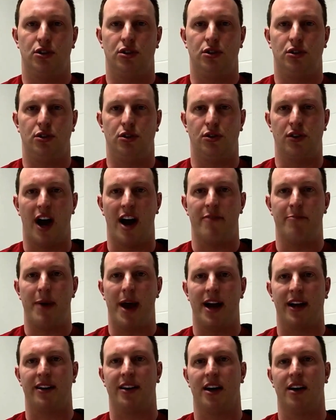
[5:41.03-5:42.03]
drive
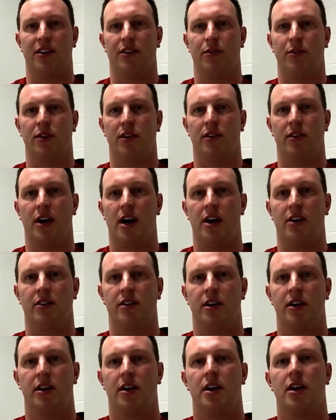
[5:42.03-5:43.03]
back down through the ground.
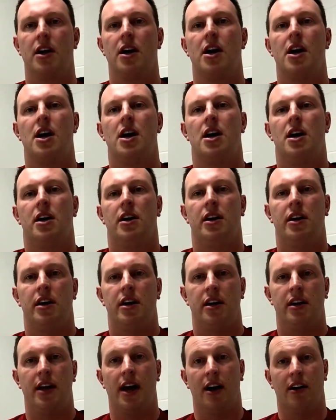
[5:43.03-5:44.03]

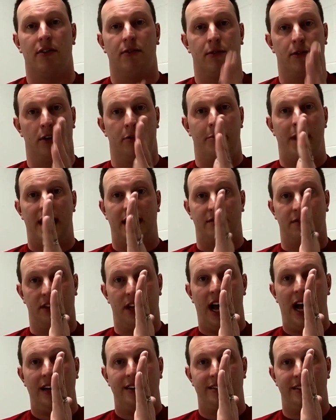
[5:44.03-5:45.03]
Now, if we're in max
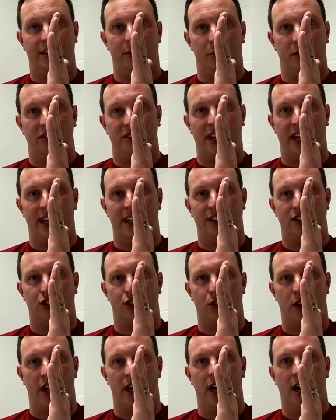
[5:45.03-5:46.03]
velocity, we're standing
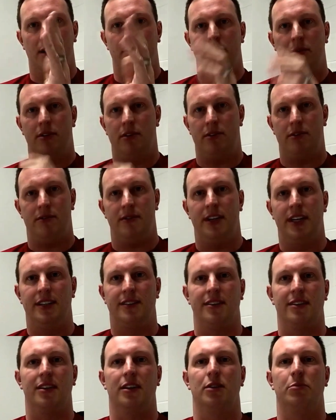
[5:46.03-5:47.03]
straight up, it's a
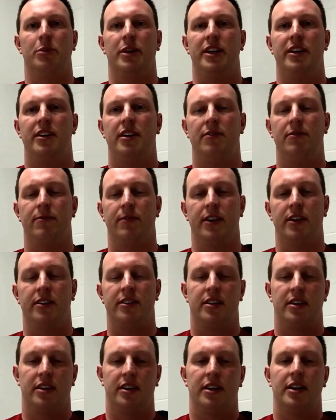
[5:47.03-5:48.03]
little bit different.
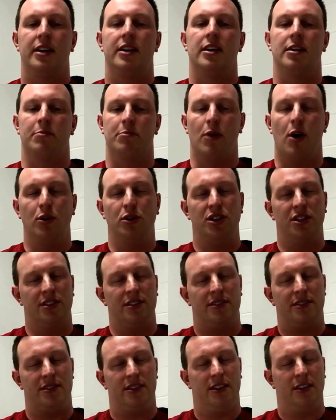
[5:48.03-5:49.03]
The
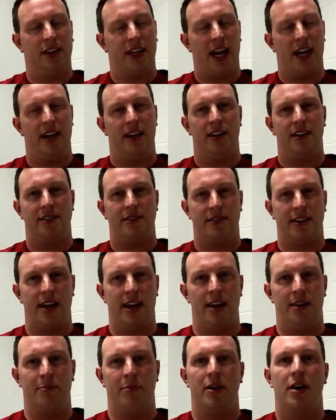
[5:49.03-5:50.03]
motion's still kind of the
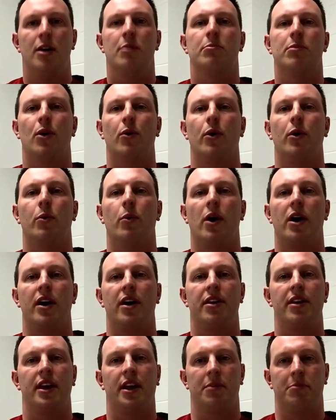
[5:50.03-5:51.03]
same, but we want
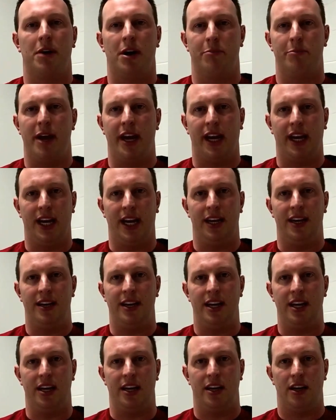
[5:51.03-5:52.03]
to think about making a
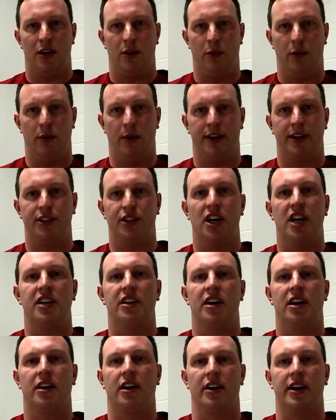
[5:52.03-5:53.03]
D. We want to try to
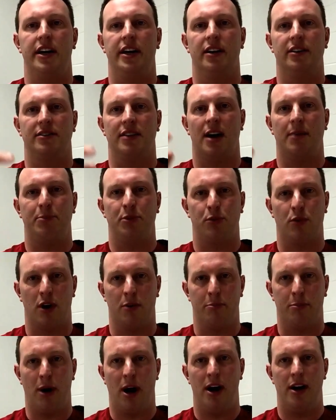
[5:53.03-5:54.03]
tuck our heels up to our
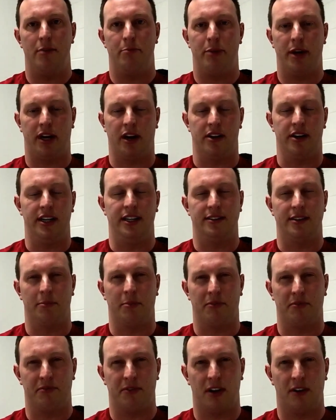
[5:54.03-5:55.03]
butt, pick our knees up in
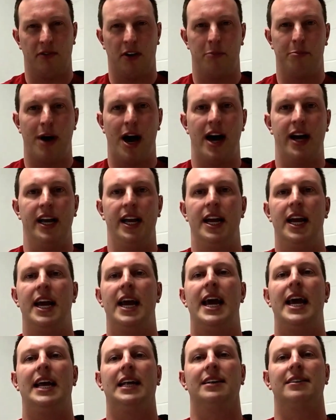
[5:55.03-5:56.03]
front of our body,
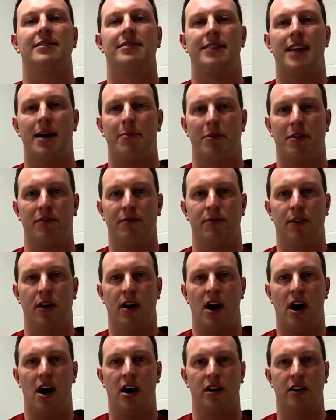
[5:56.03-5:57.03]
and then snap our foot
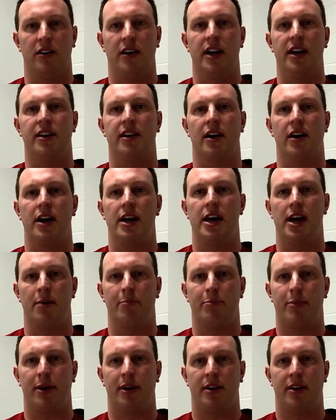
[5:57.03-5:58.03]
underneath our hip.
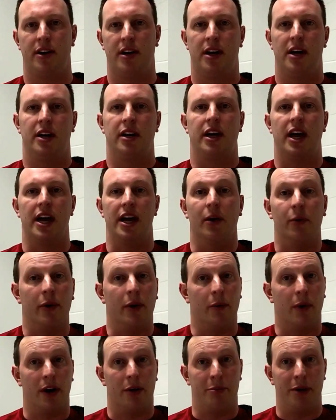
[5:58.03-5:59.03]
Okay, and we
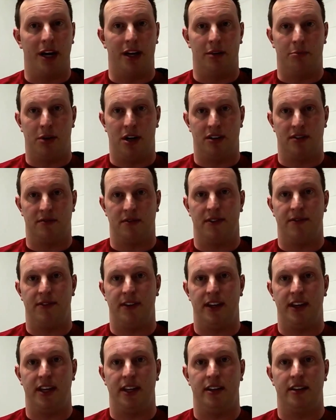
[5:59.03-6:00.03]
want to be on the balls of our
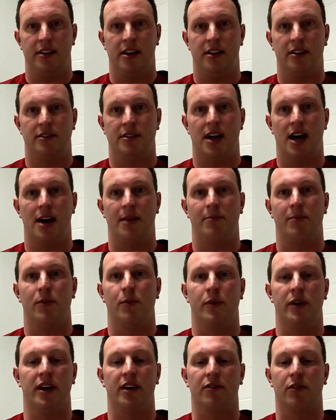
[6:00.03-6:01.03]
feet the entire time.
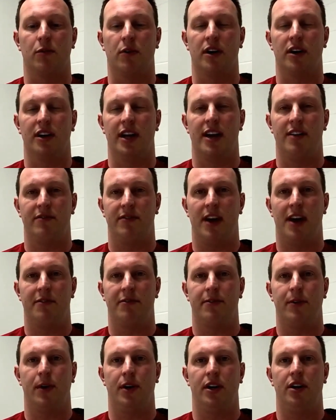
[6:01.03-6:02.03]
We never want to land
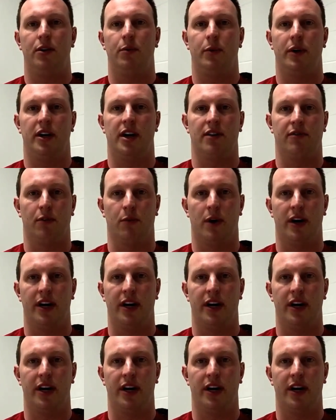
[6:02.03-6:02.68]
flat-footed. We never want